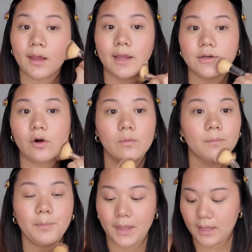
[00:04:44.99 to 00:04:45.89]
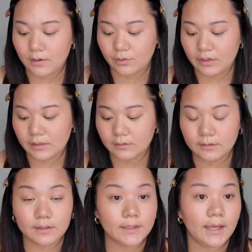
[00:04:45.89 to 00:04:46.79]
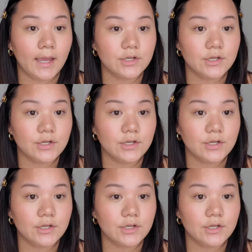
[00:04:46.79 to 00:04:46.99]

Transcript: I don't bake or anything like that.